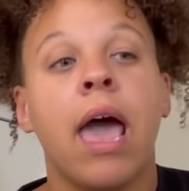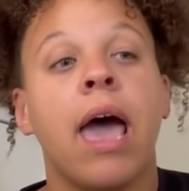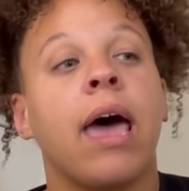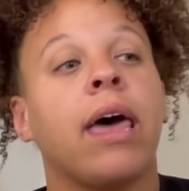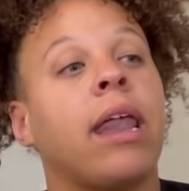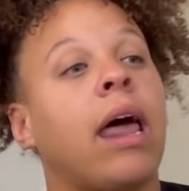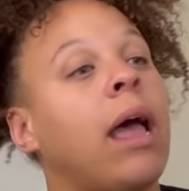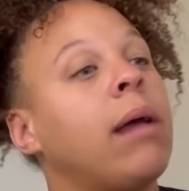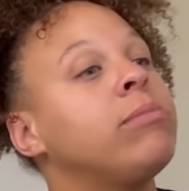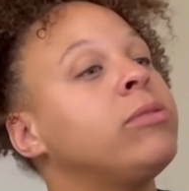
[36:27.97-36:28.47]

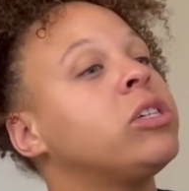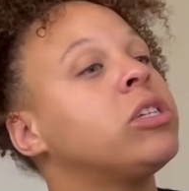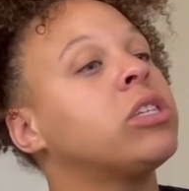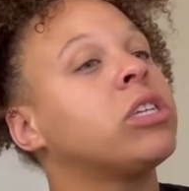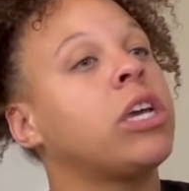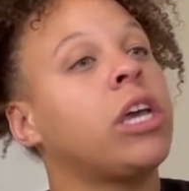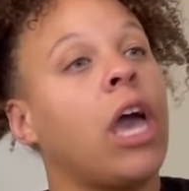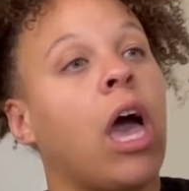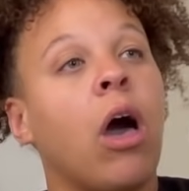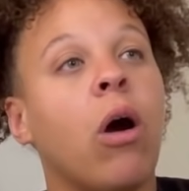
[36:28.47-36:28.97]
And I'm
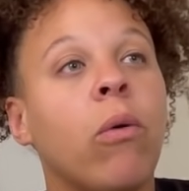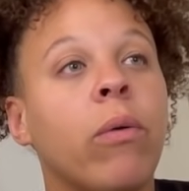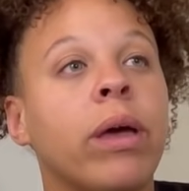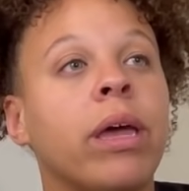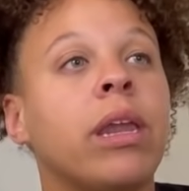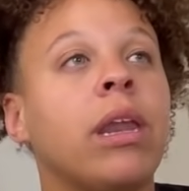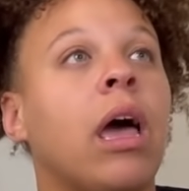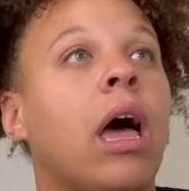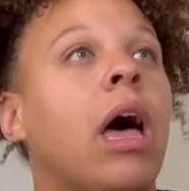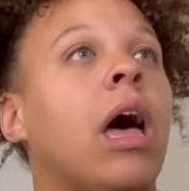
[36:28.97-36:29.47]
just
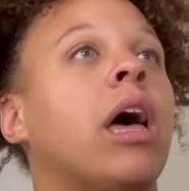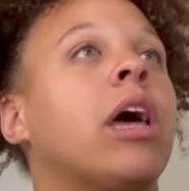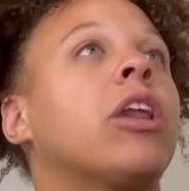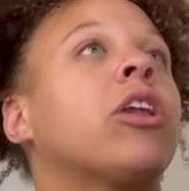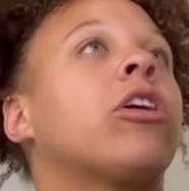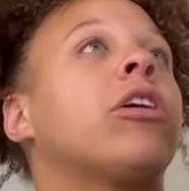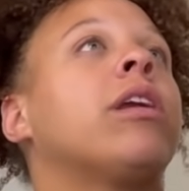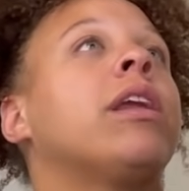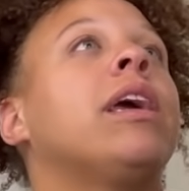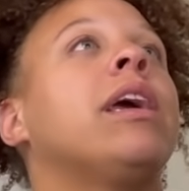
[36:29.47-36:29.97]
going
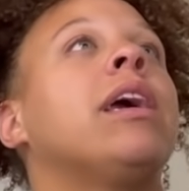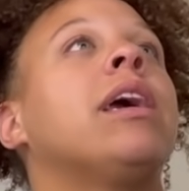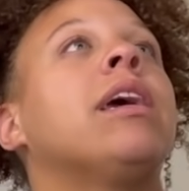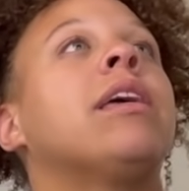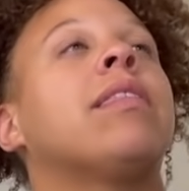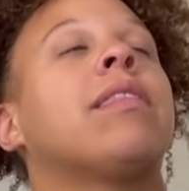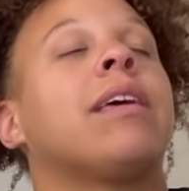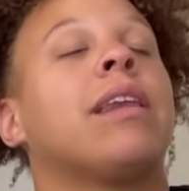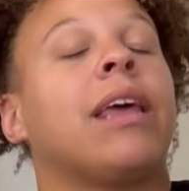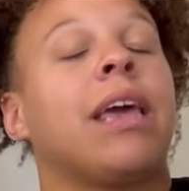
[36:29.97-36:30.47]

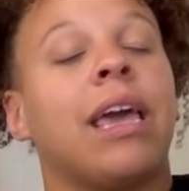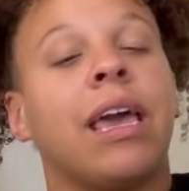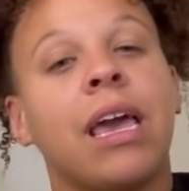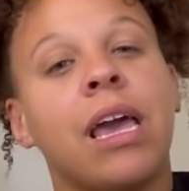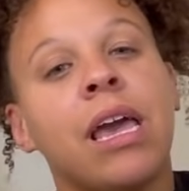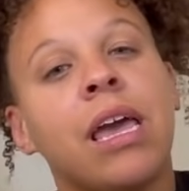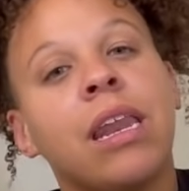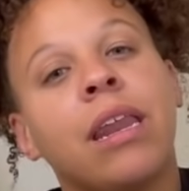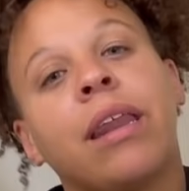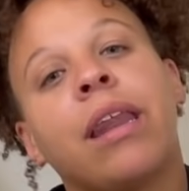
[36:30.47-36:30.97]
underneath and
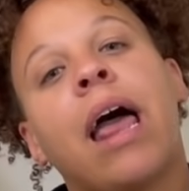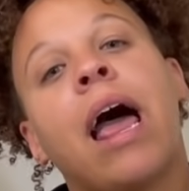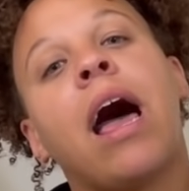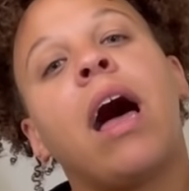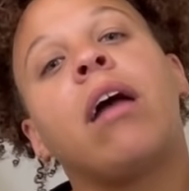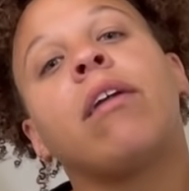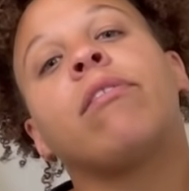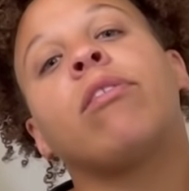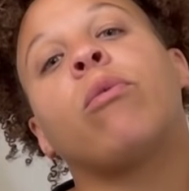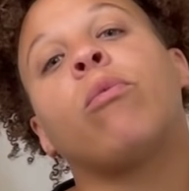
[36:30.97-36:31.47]
in and
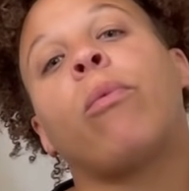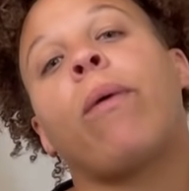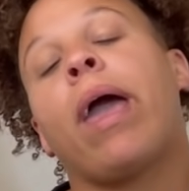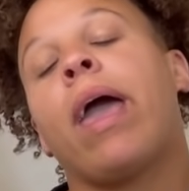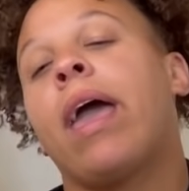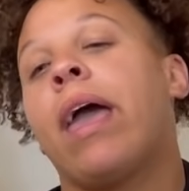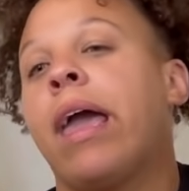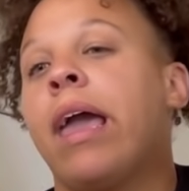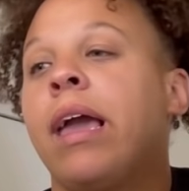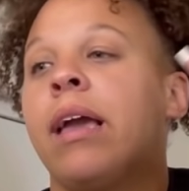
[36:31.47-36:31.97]
out of the
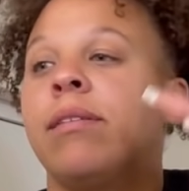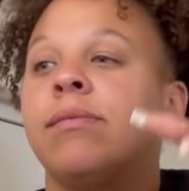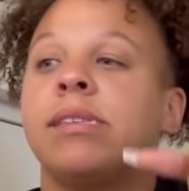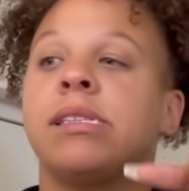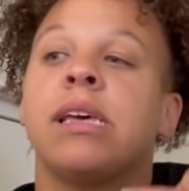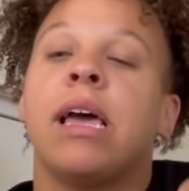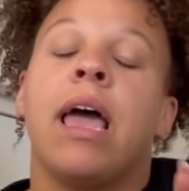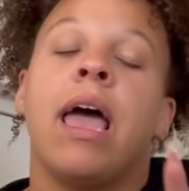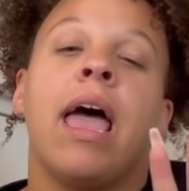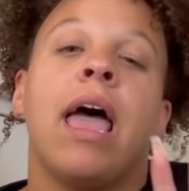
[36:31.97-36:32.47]
waves.